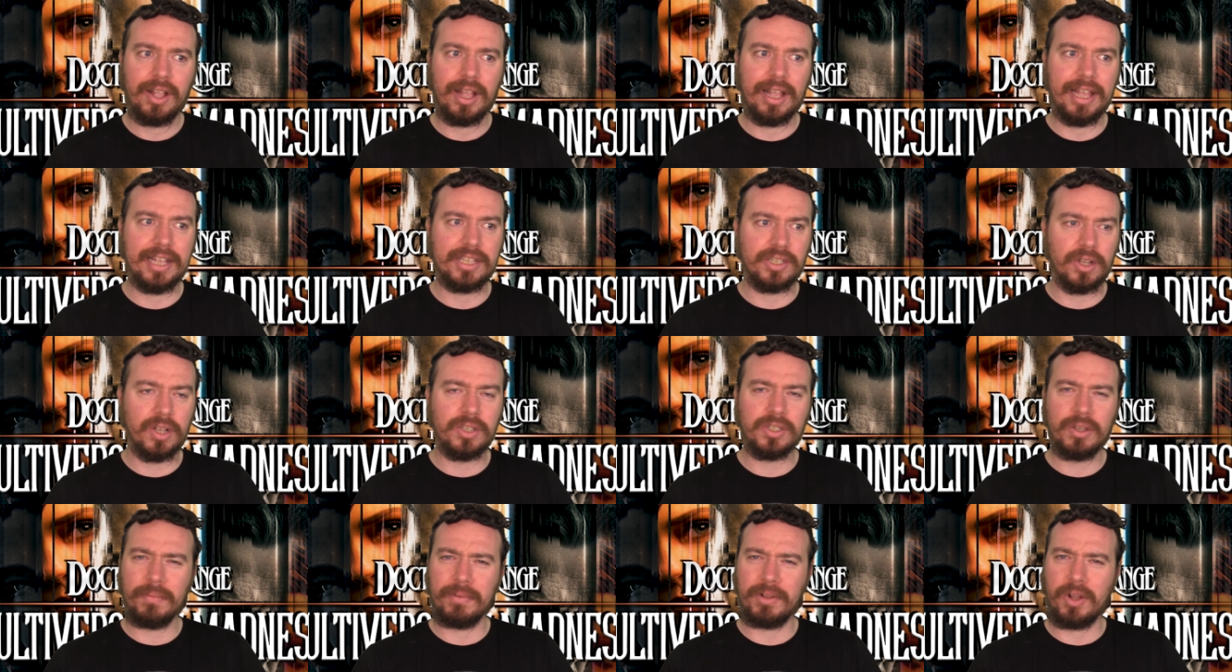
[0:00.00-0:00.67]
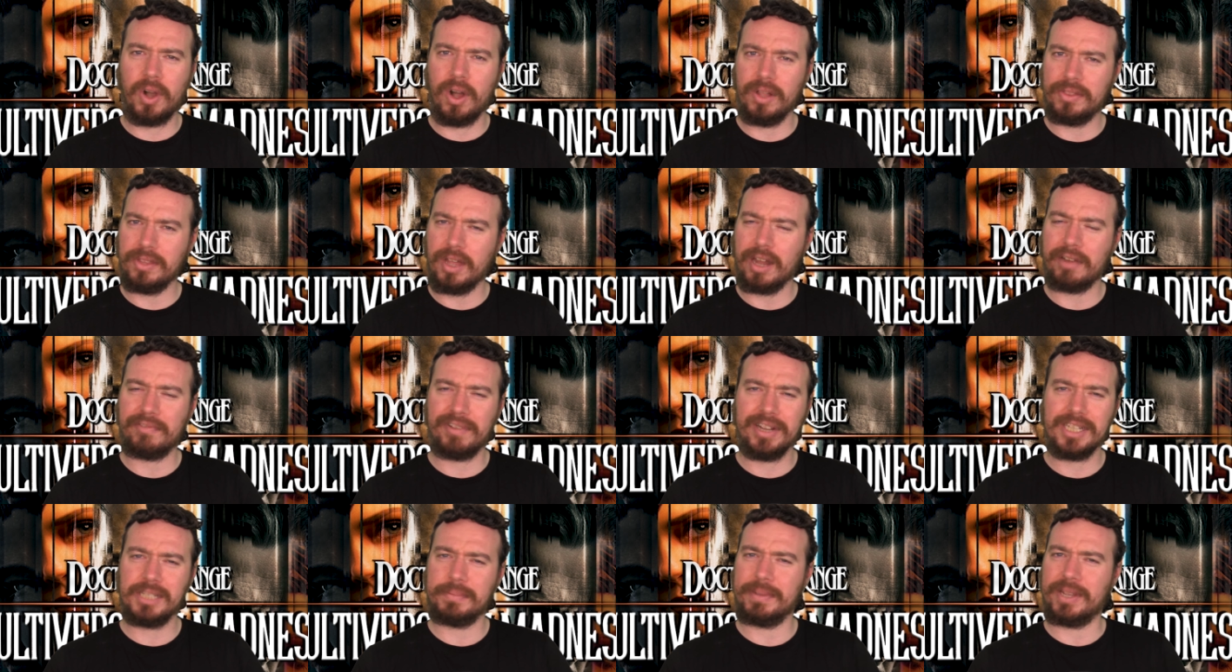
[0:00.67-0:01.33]
It's also not
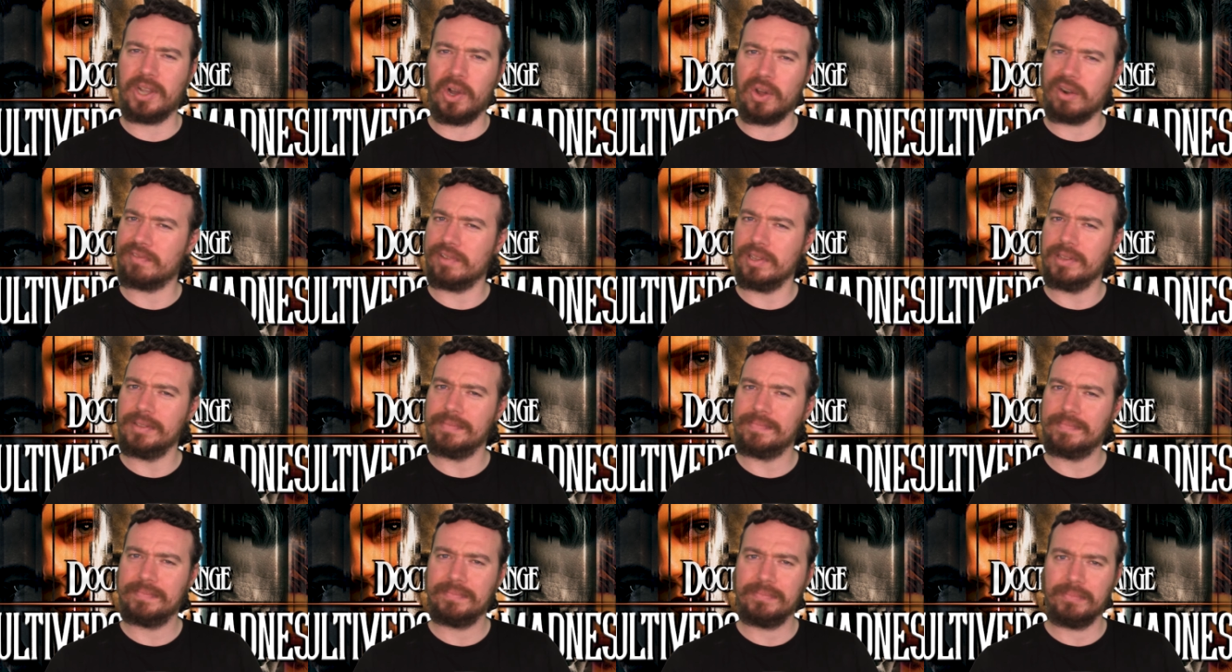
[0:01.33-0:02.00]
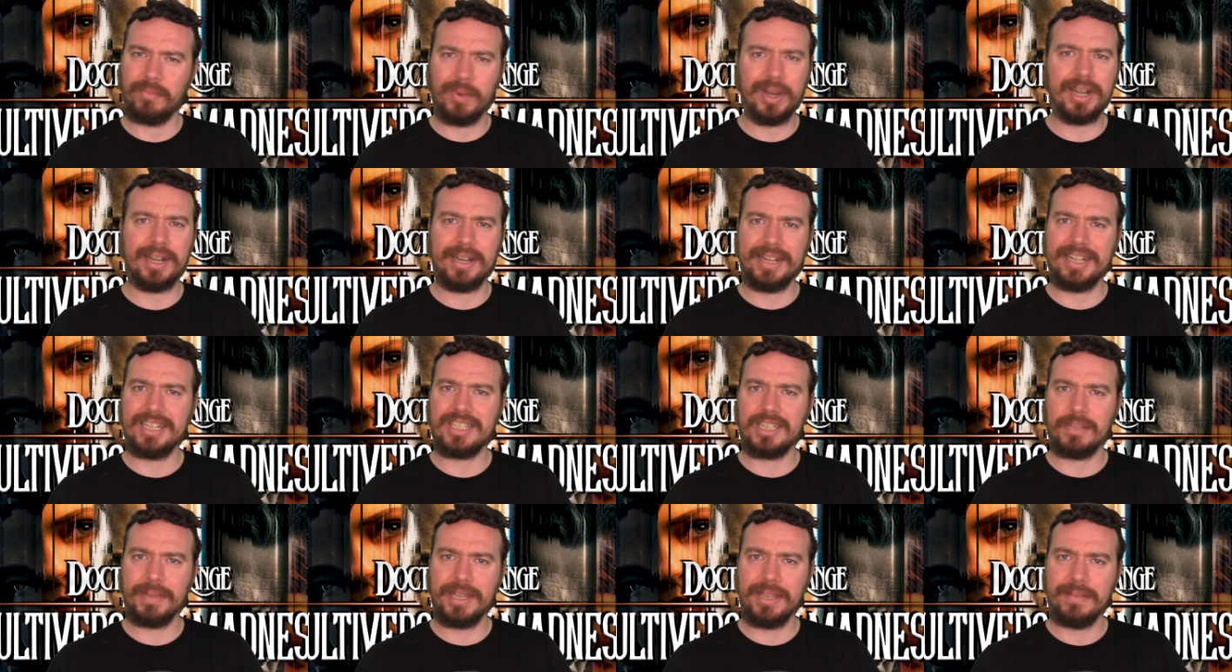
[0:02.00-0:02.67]
afraid to be colourful when it
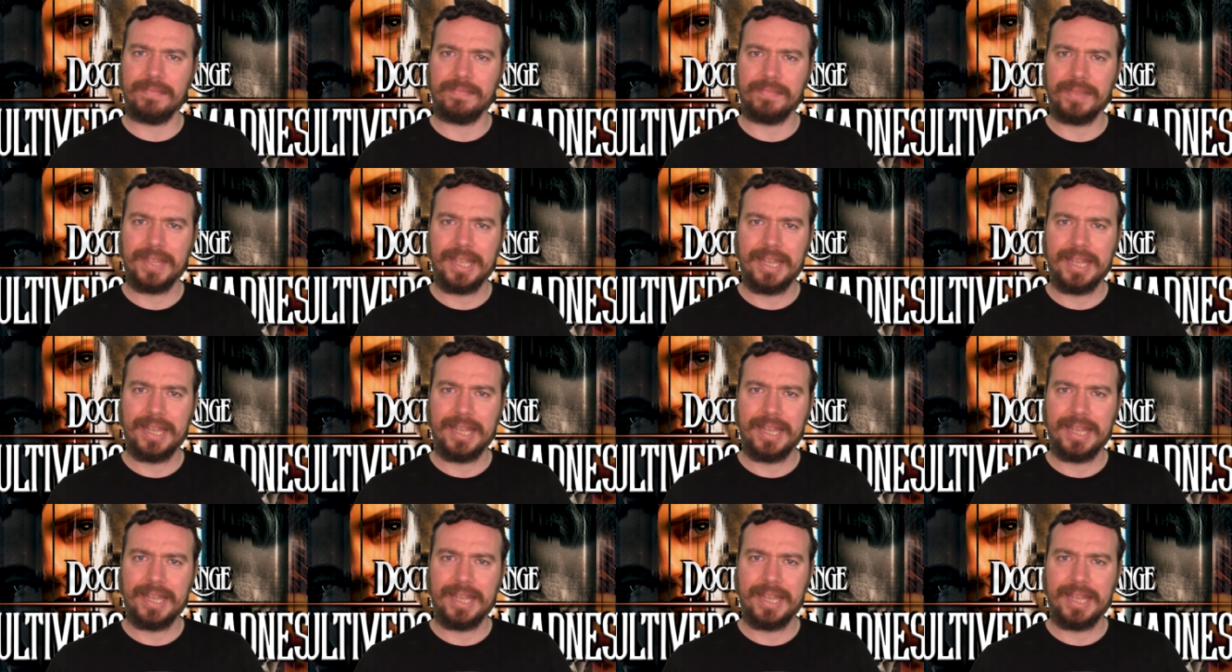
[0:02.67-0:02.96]
needs to be.